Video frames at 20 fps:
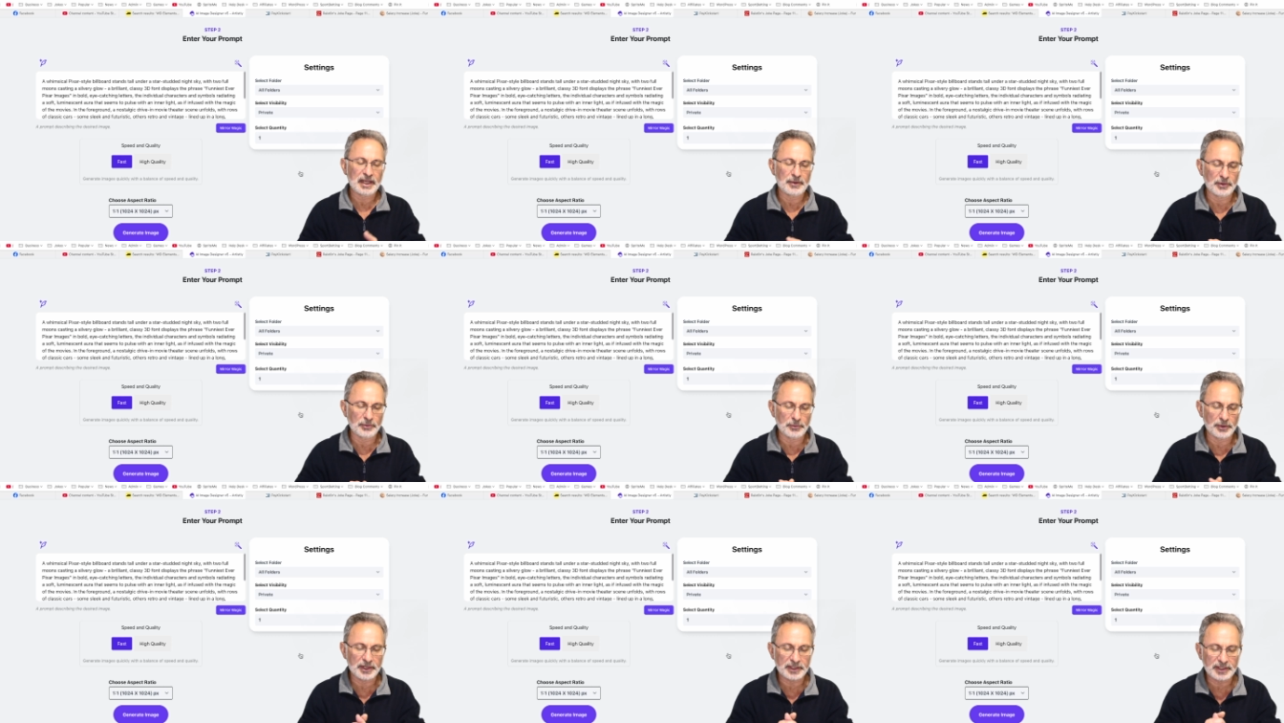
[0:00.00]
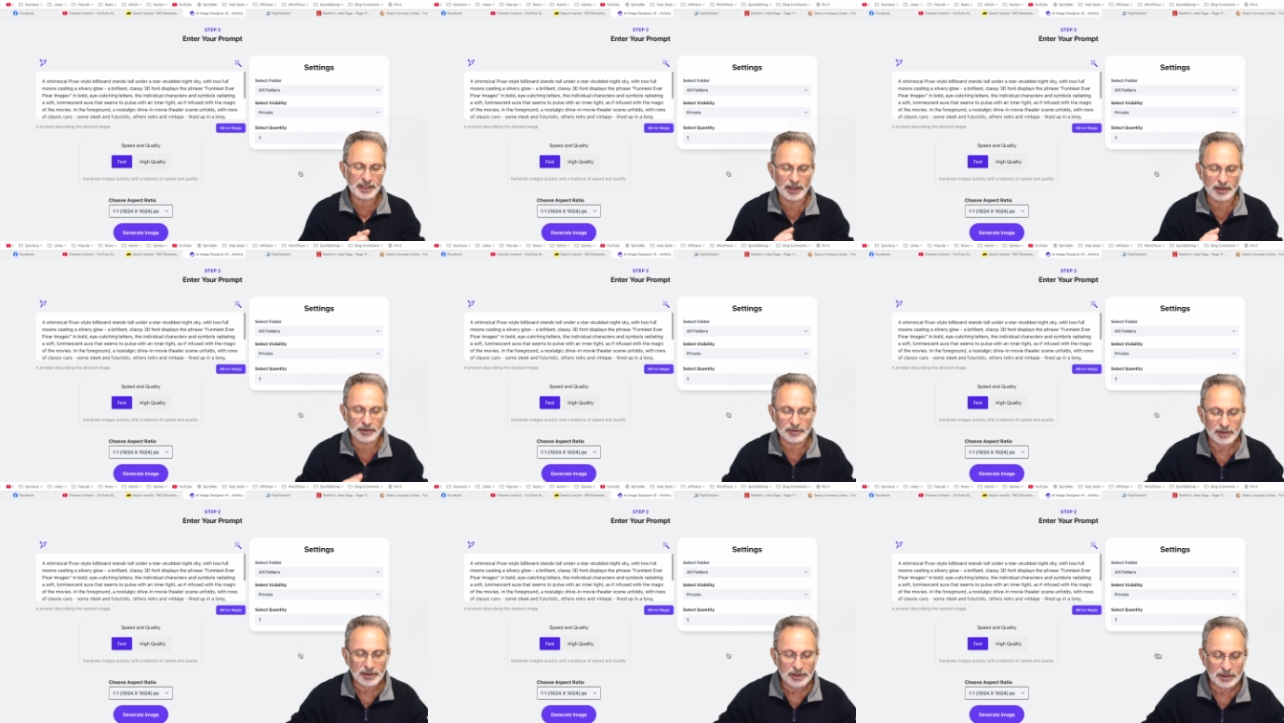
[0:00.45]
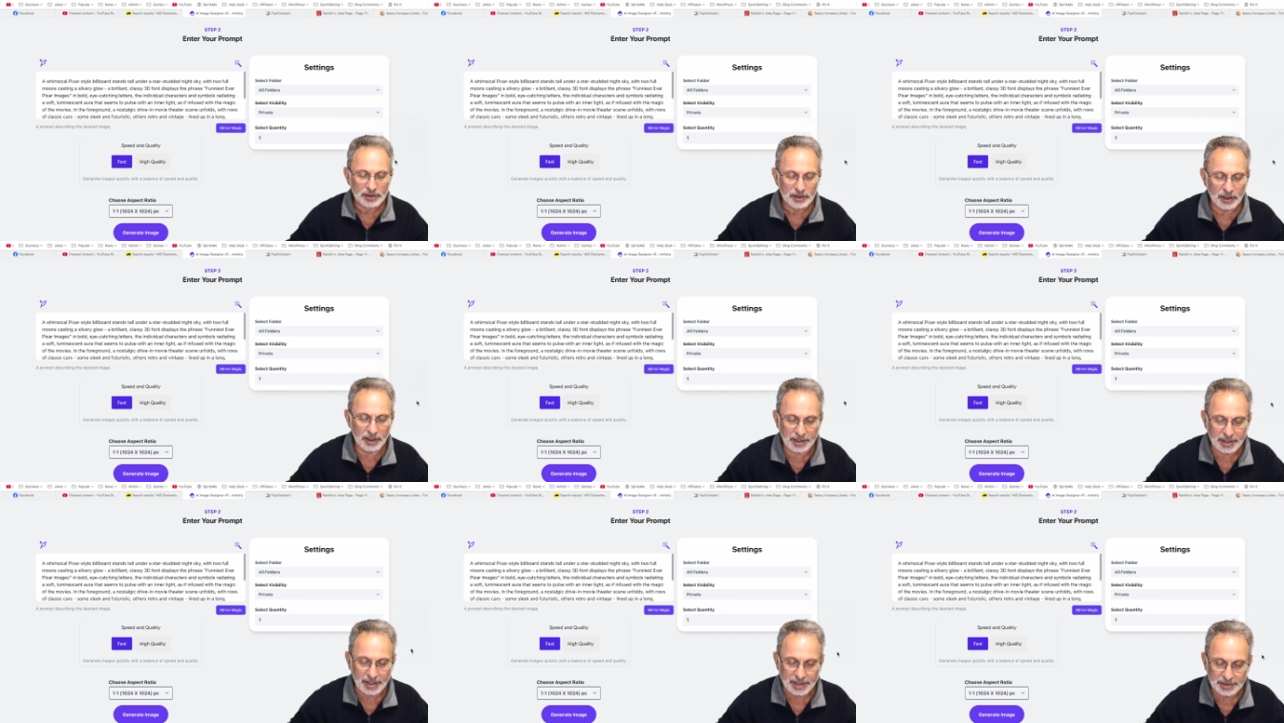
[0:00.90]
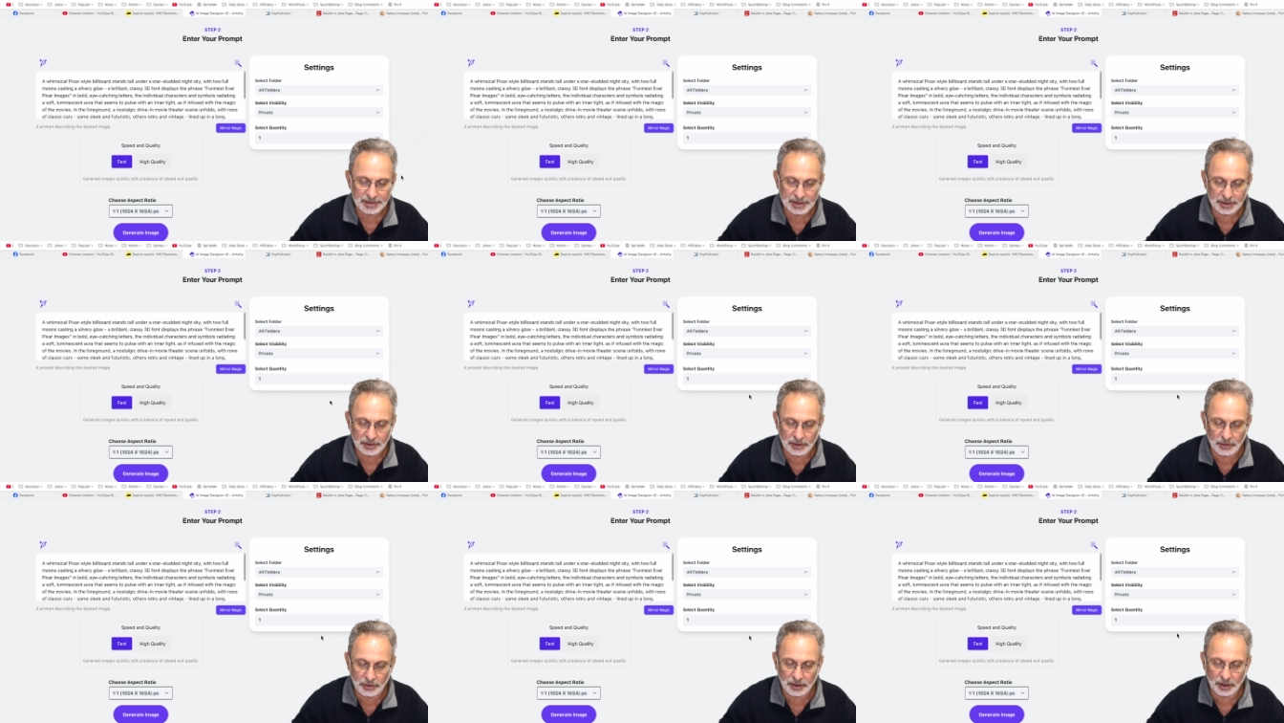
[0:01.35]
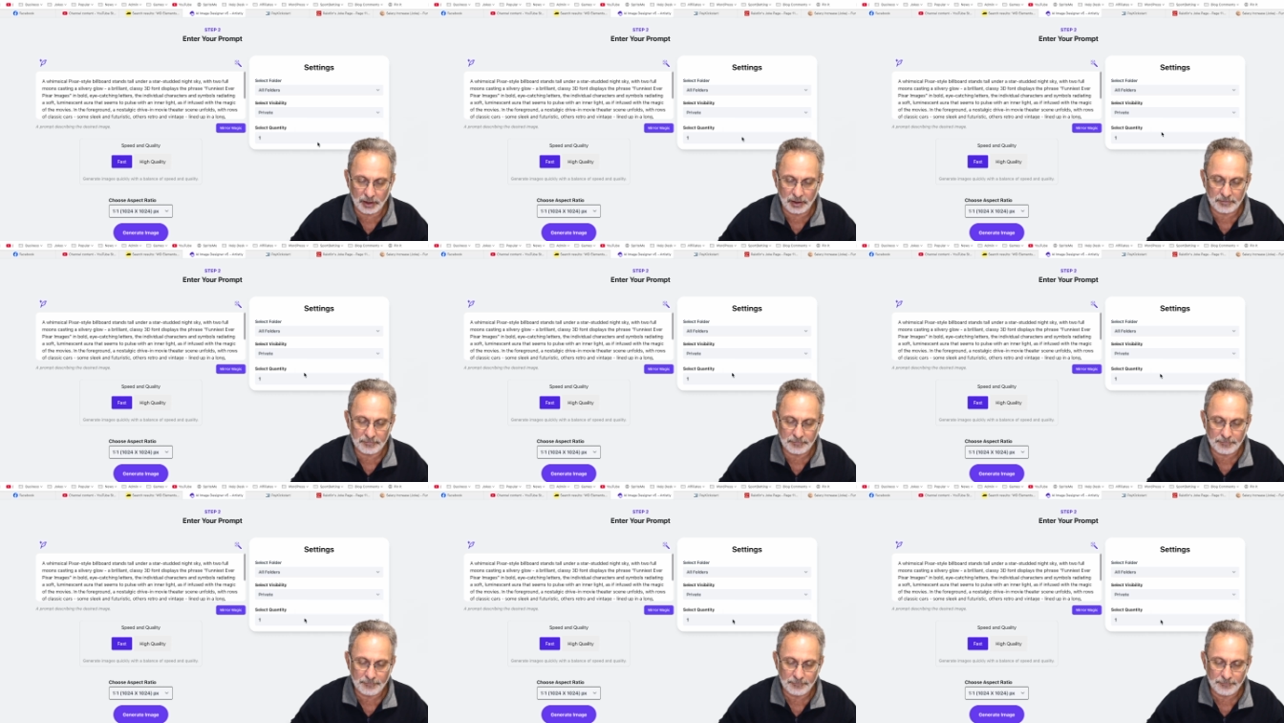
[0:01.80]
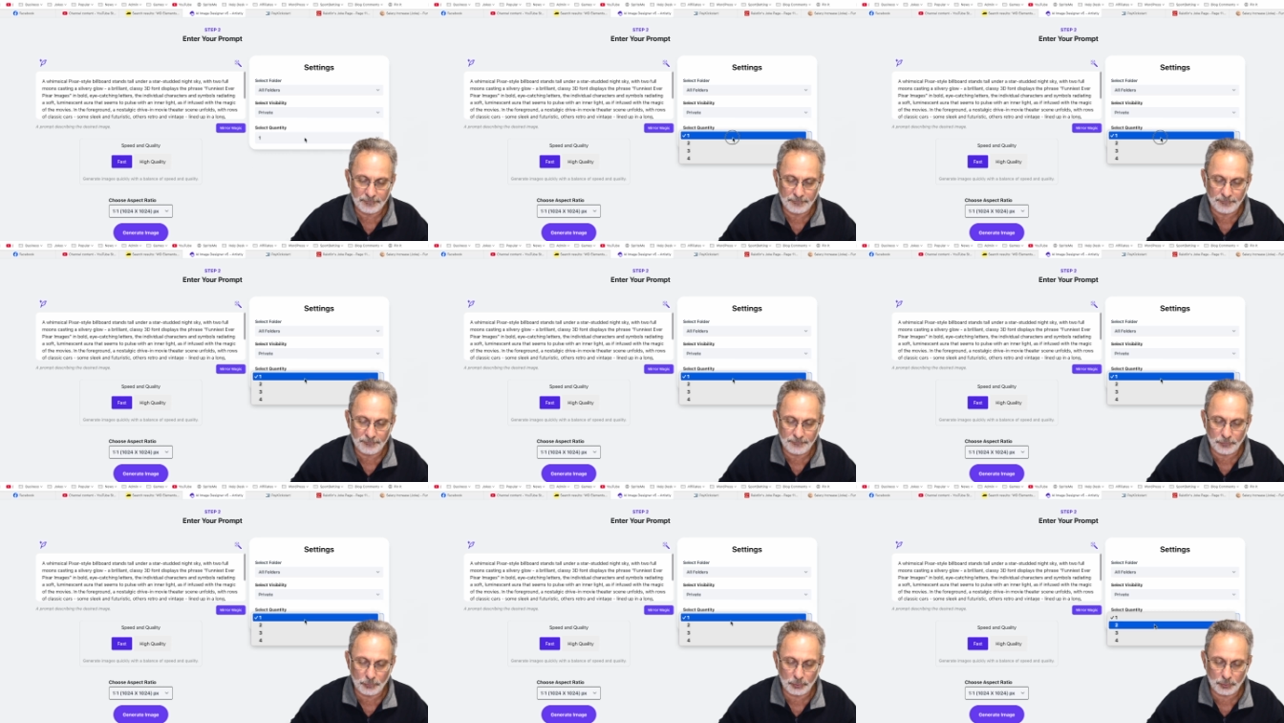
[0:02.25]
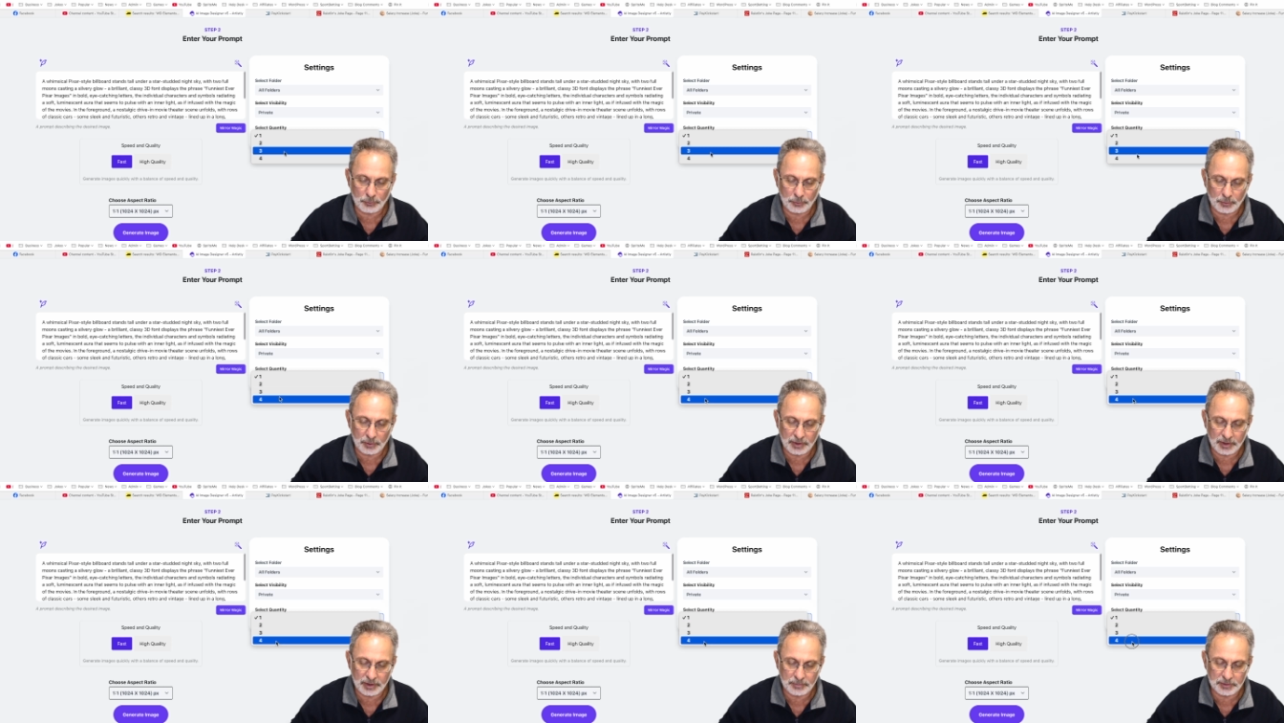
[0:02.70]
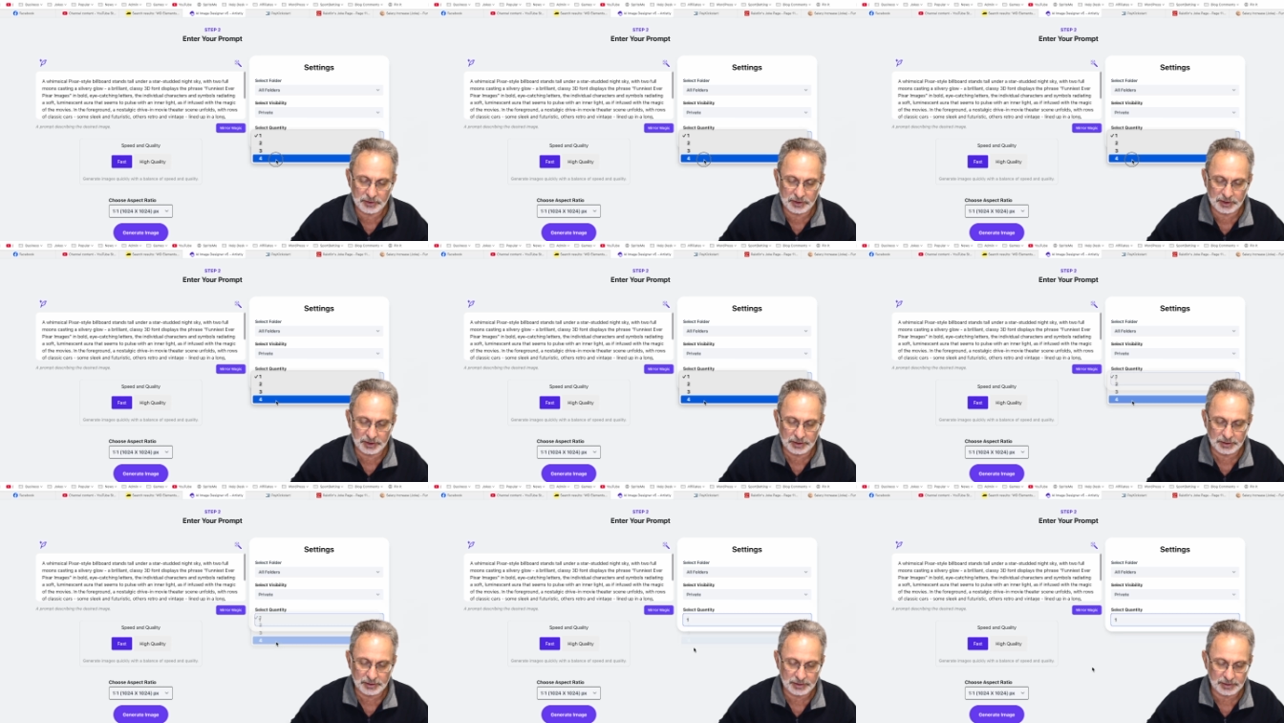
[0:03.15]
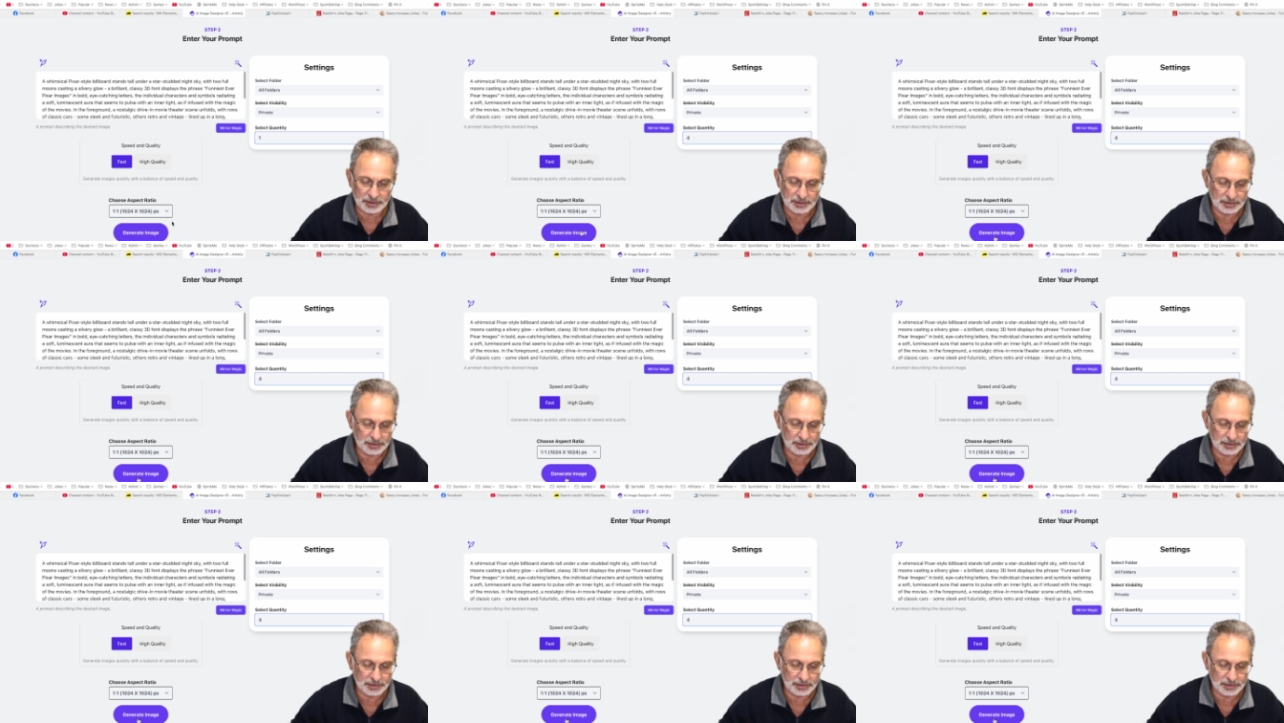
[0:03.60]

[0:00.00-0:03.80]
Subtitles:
it worked out. Okay, then I'll go 4 images,